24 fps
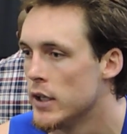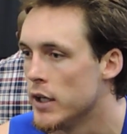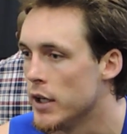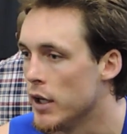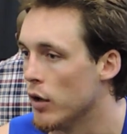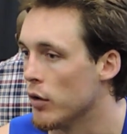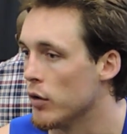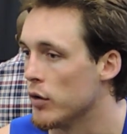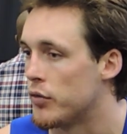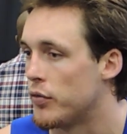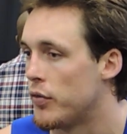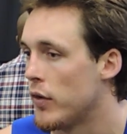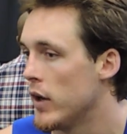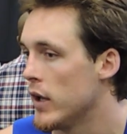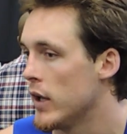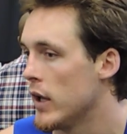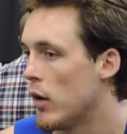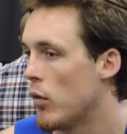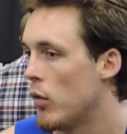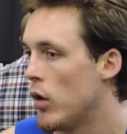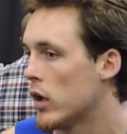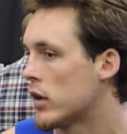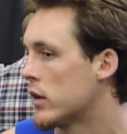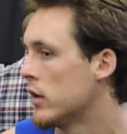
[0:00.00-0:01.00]
You know, it's funny,
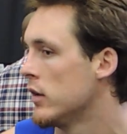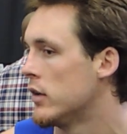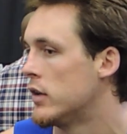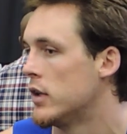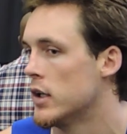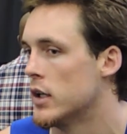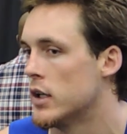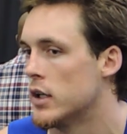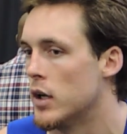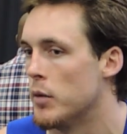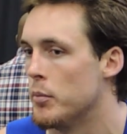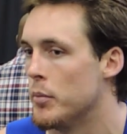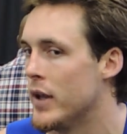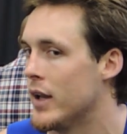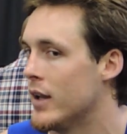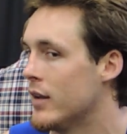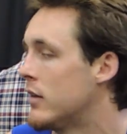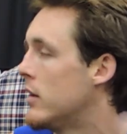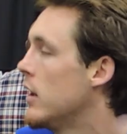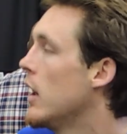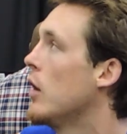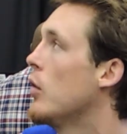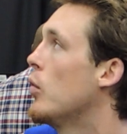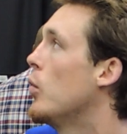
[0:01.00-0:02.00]
I walked into a
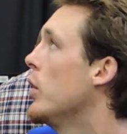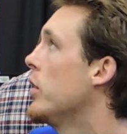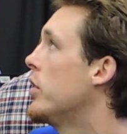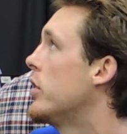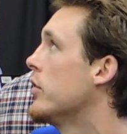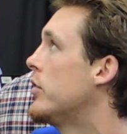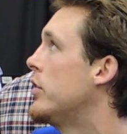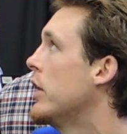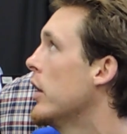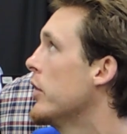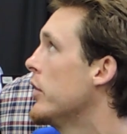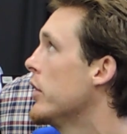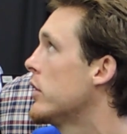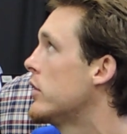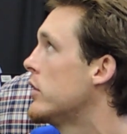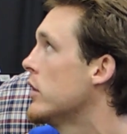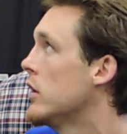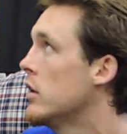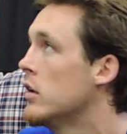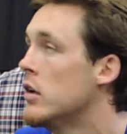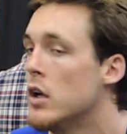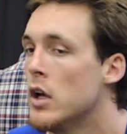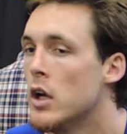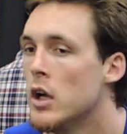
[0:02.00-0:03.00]
meeting today with the
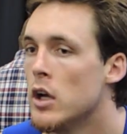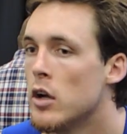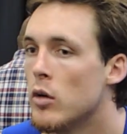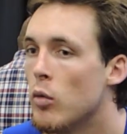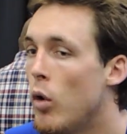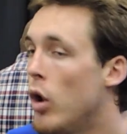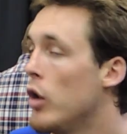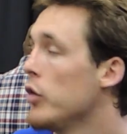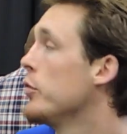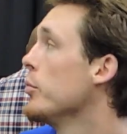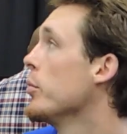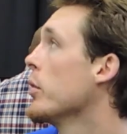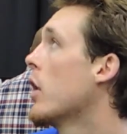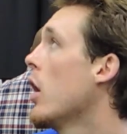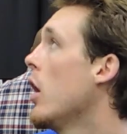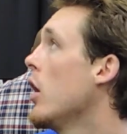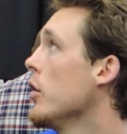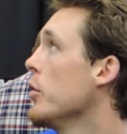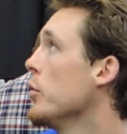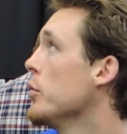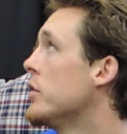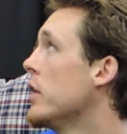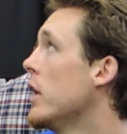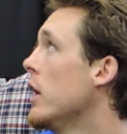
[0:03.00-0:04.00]
Celtics and Walter
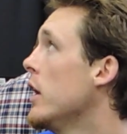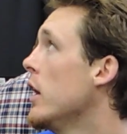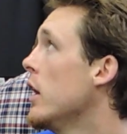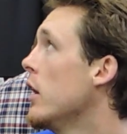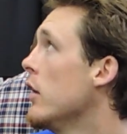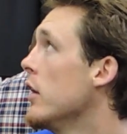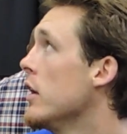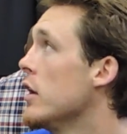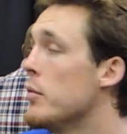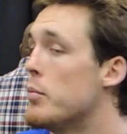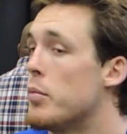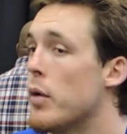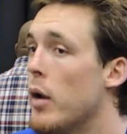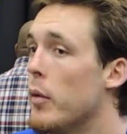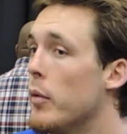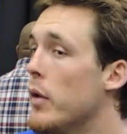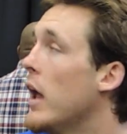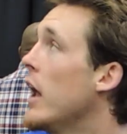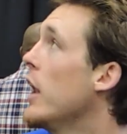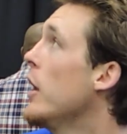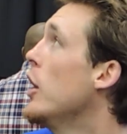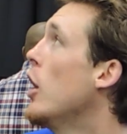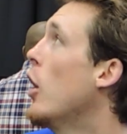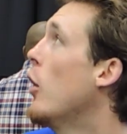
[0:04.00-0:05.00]
McCarty was standing here, and he
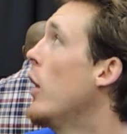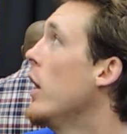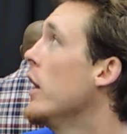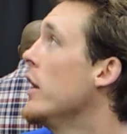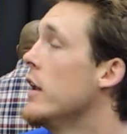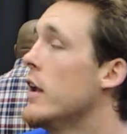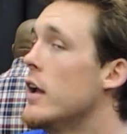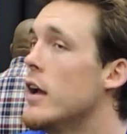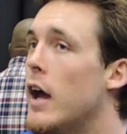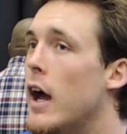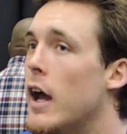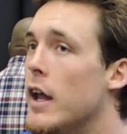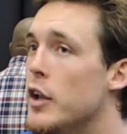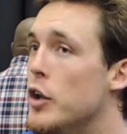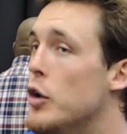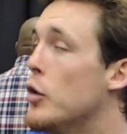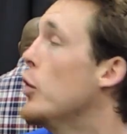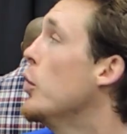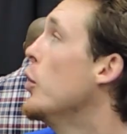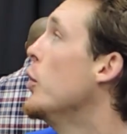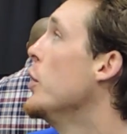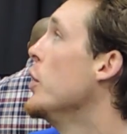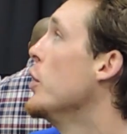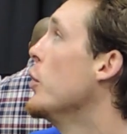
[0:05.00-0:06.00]
probably had no idea I
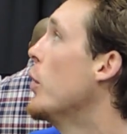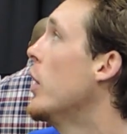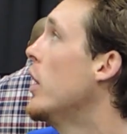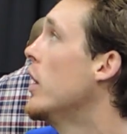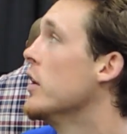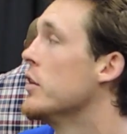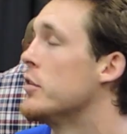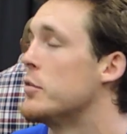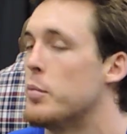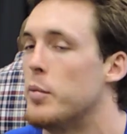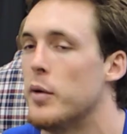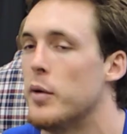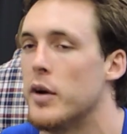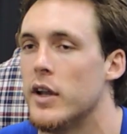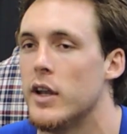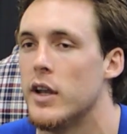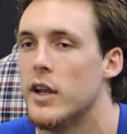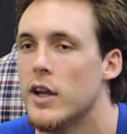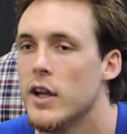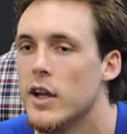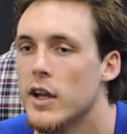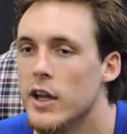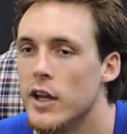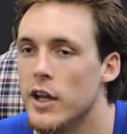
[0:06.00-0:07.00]
knew who he was. But,
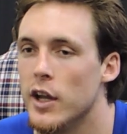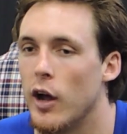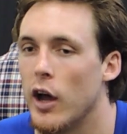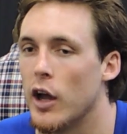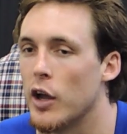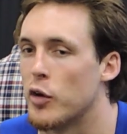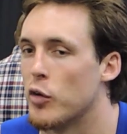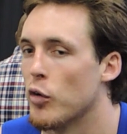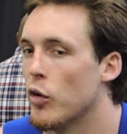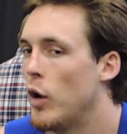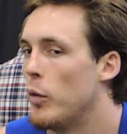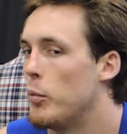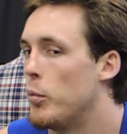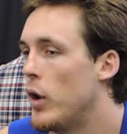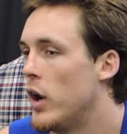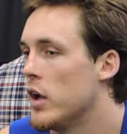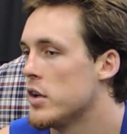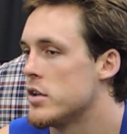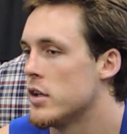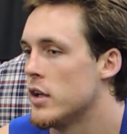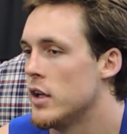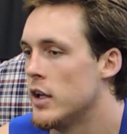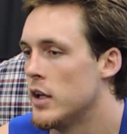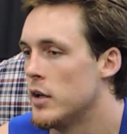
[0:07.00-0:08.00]
you know, I grew up
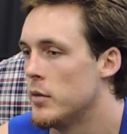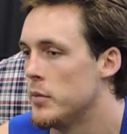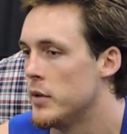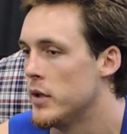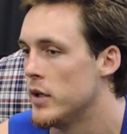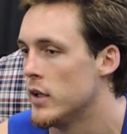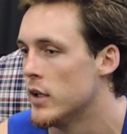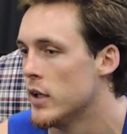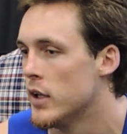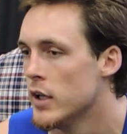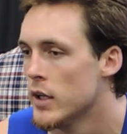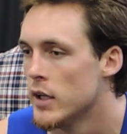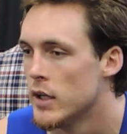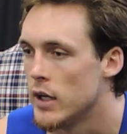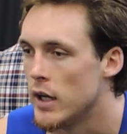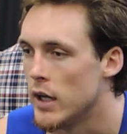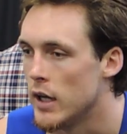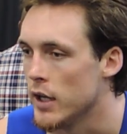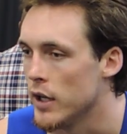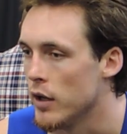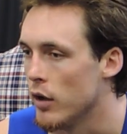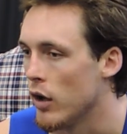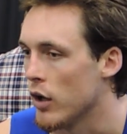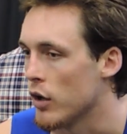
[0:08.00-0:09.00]
watching him, and,
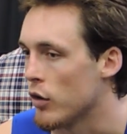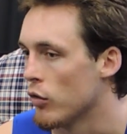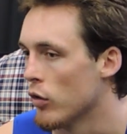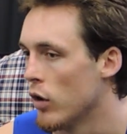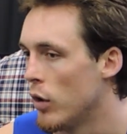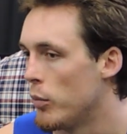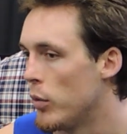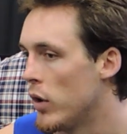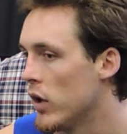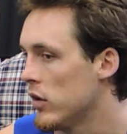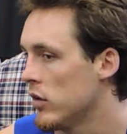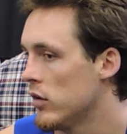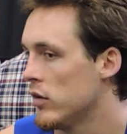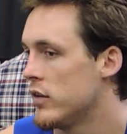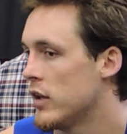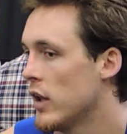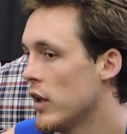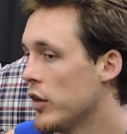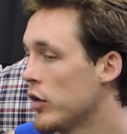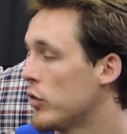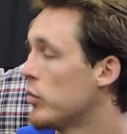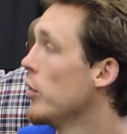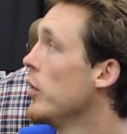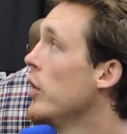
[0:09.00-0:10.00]
you know, I grew up watching the
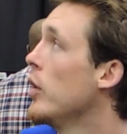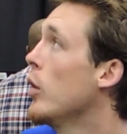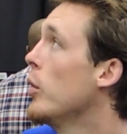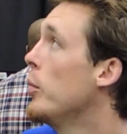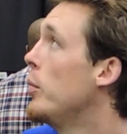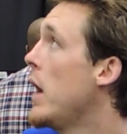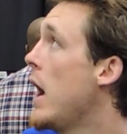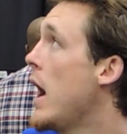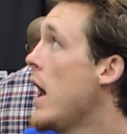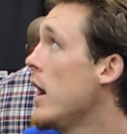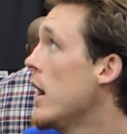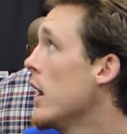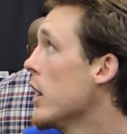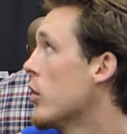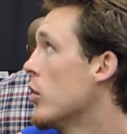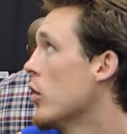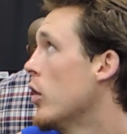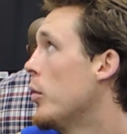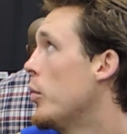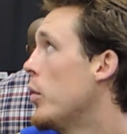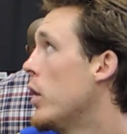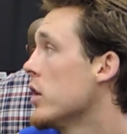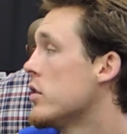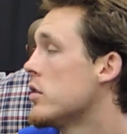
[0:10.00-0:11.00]
Celtics when they were bad, and I
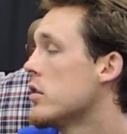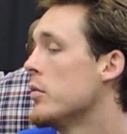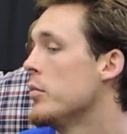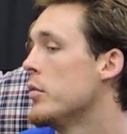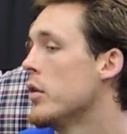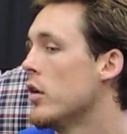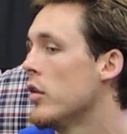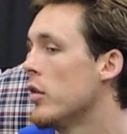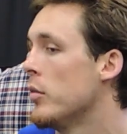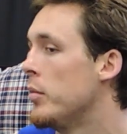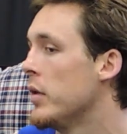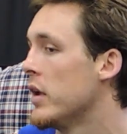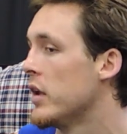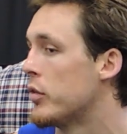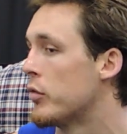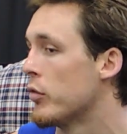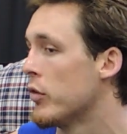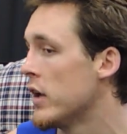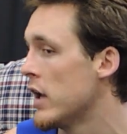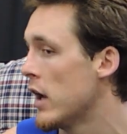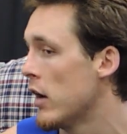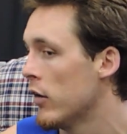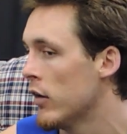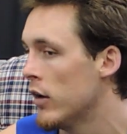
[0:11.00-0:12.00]
grew up watching them during the Big
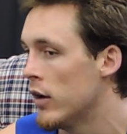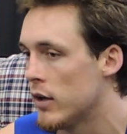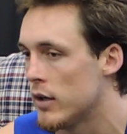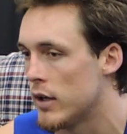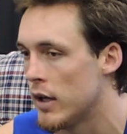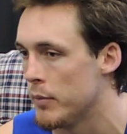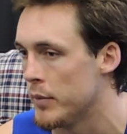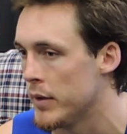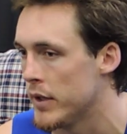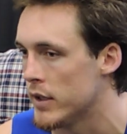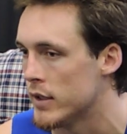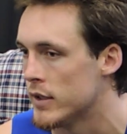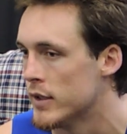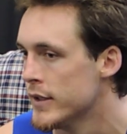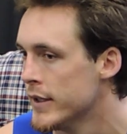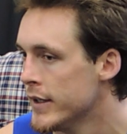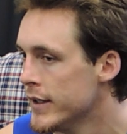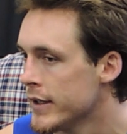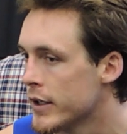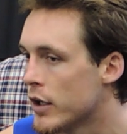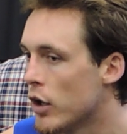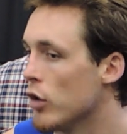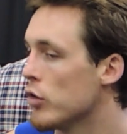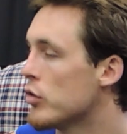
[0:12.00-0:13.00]
Three era. I mean,
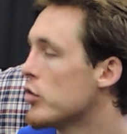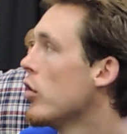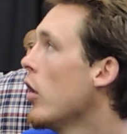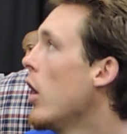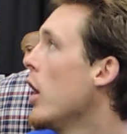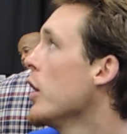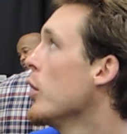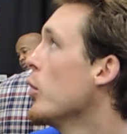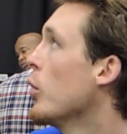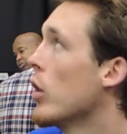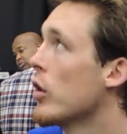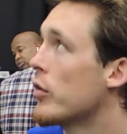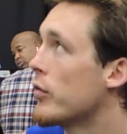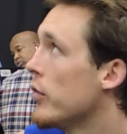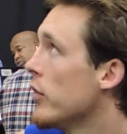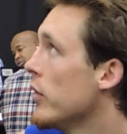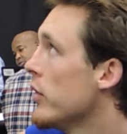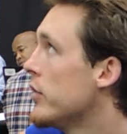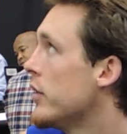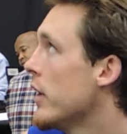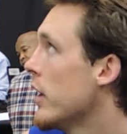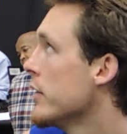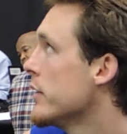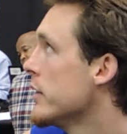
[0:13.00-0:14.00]
Coach Crotty worked for
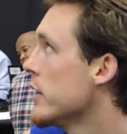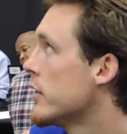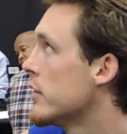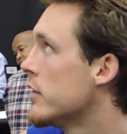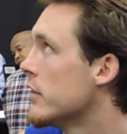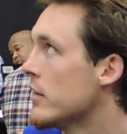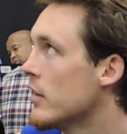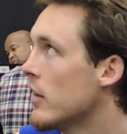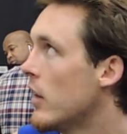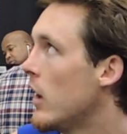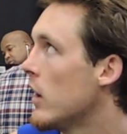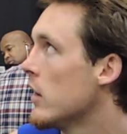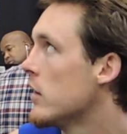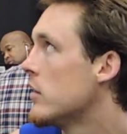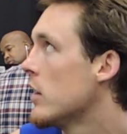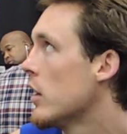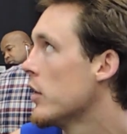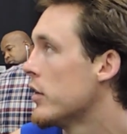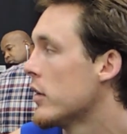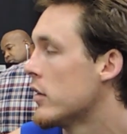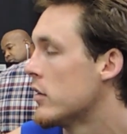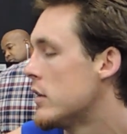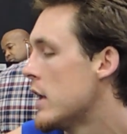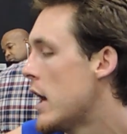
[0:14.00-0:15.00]
the Celtics. There's a lot of
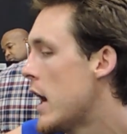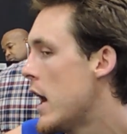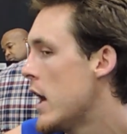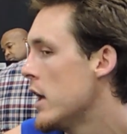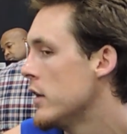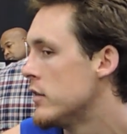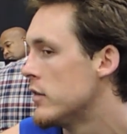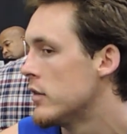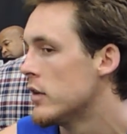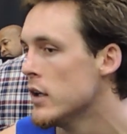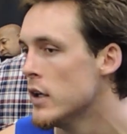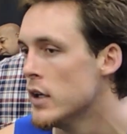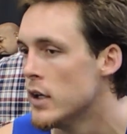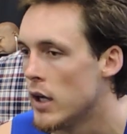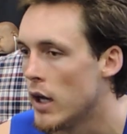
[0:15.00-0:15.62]
Celtics ties.